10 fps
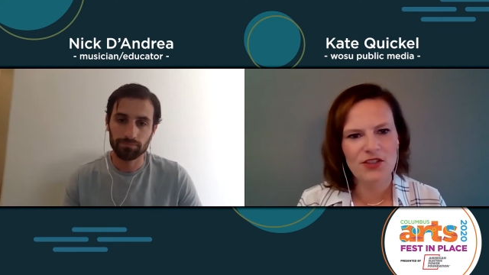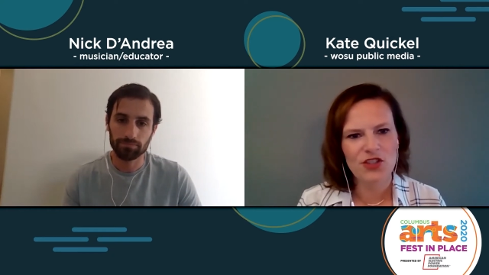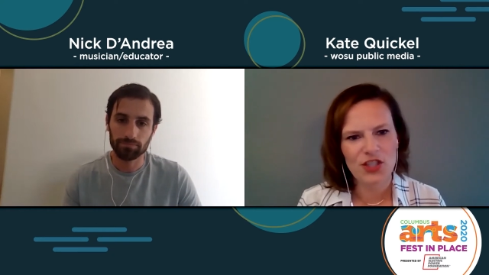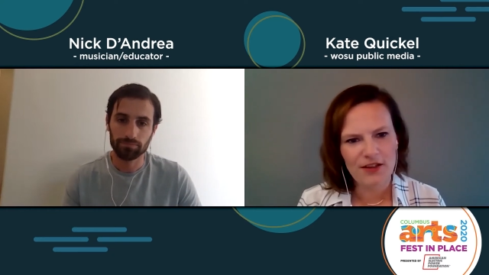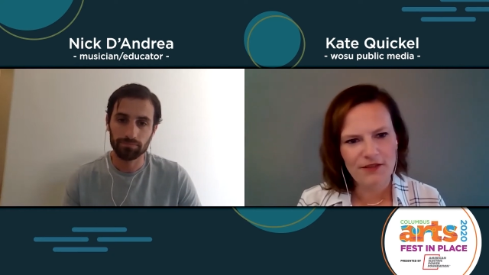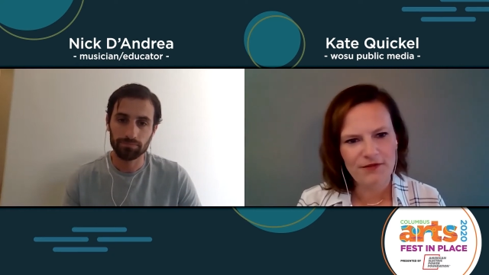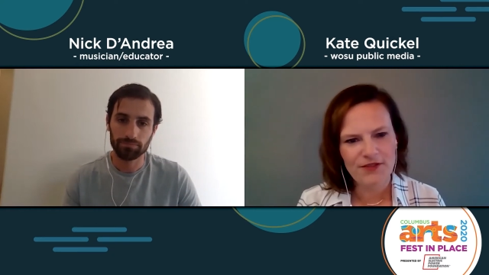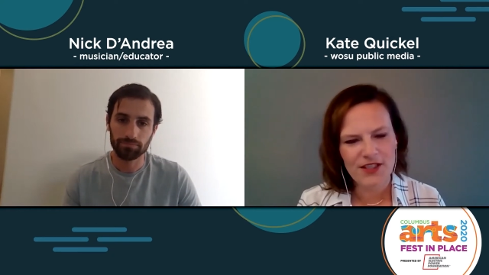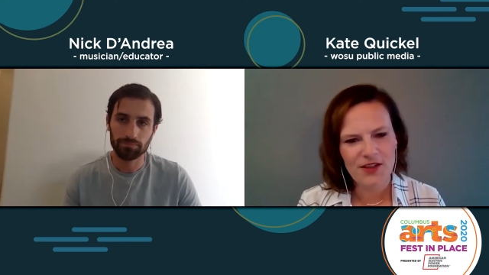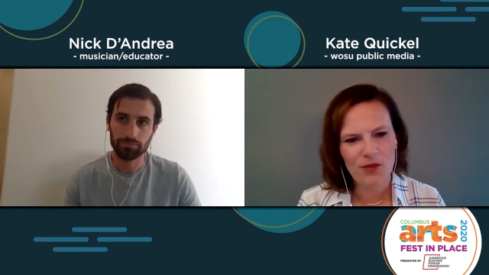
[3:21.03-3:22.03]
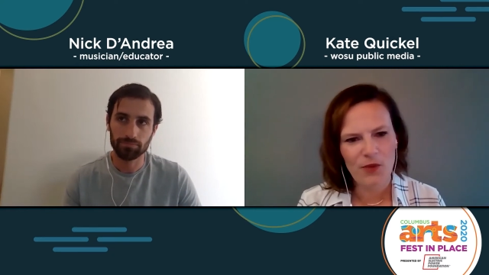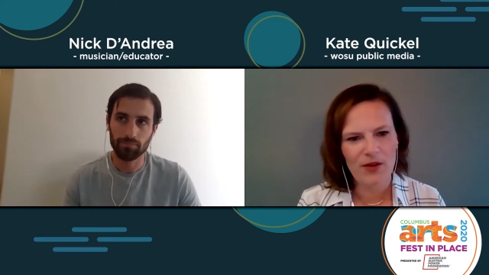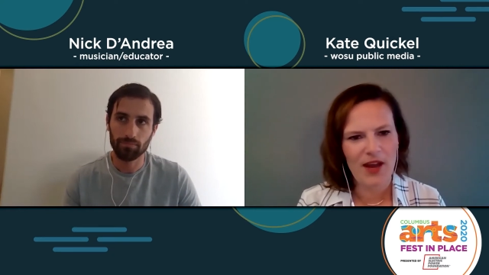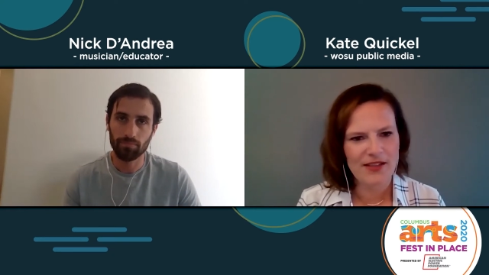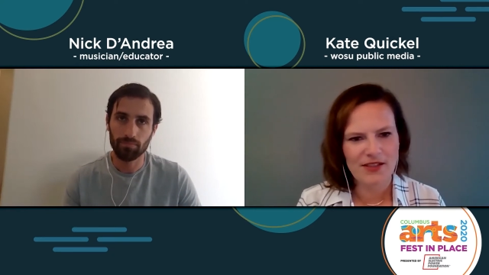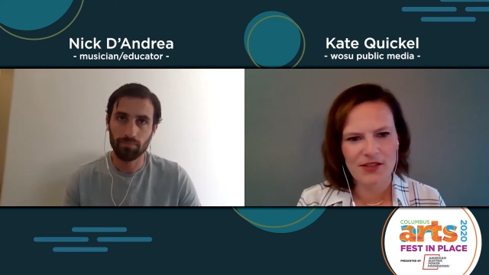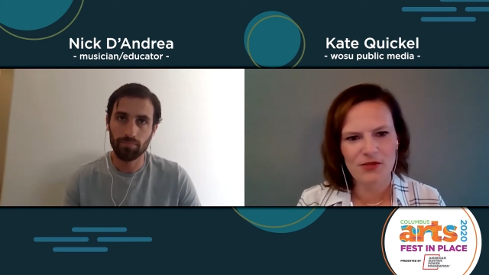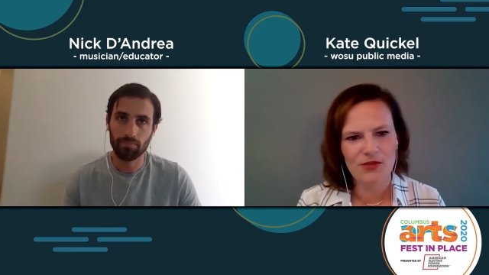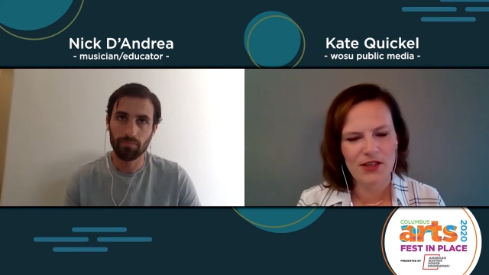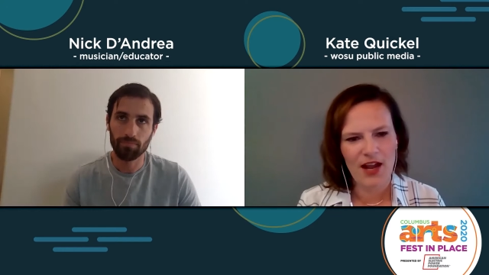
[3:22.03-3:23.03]
Speaker 1: shift in the way you had
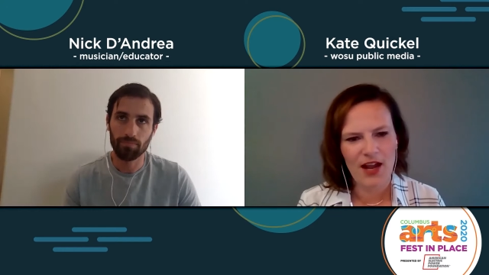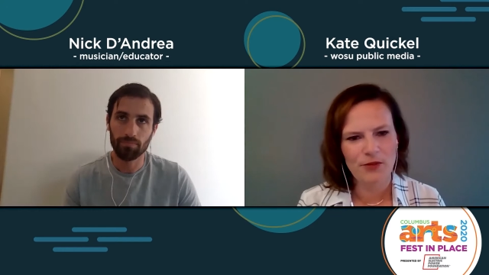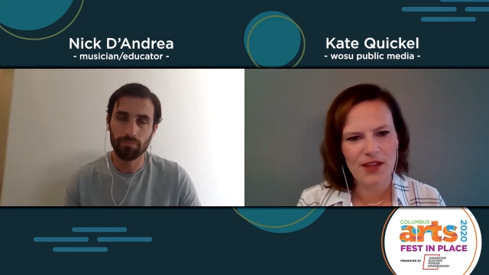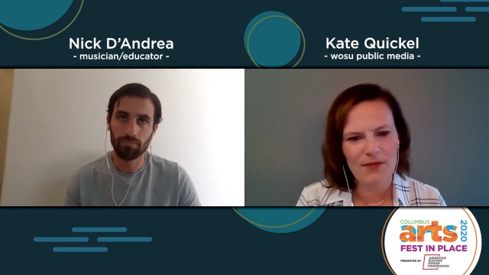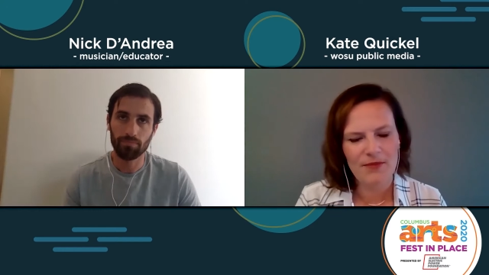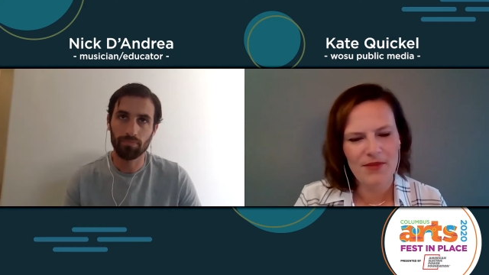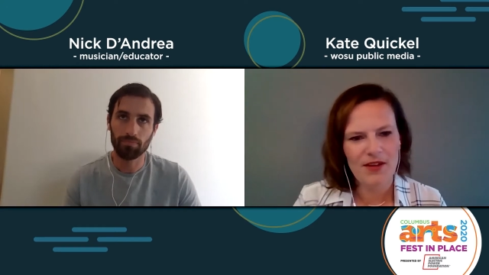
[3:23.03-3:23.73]
to interact with them